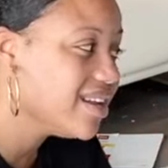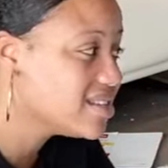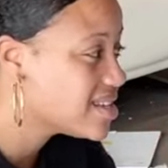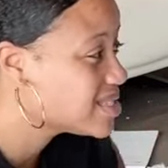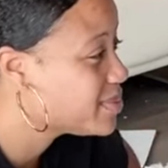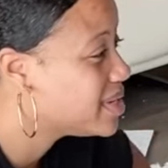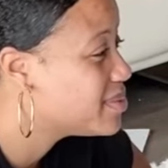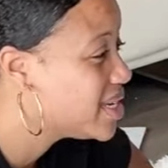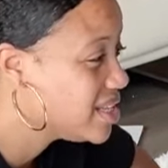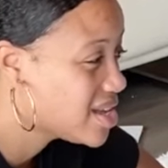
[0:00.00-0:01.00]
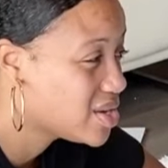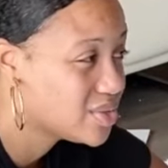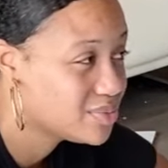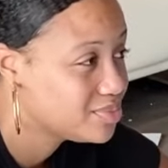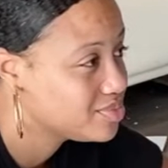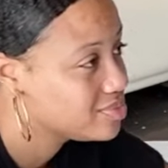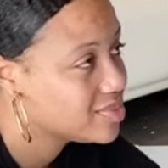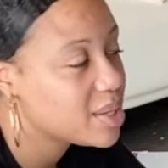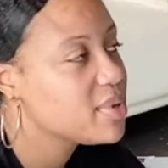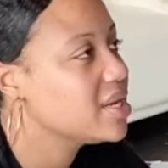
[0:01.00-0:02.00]
need to stop spending money though.
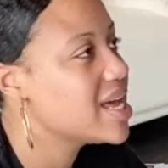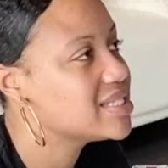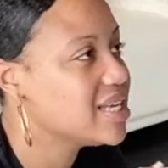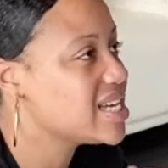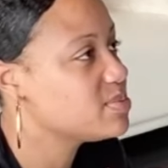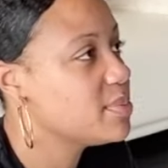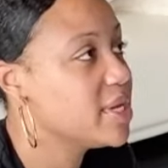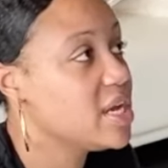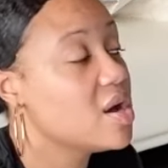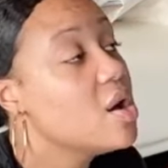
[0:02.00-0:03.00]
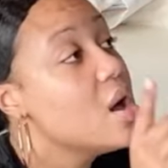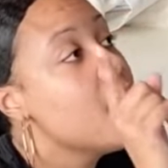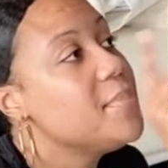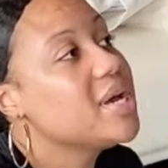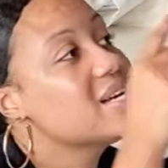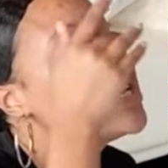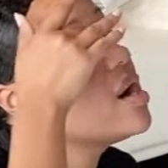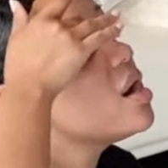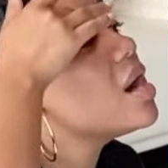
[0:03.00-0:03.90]
That'll be the last thing I spend money on because I,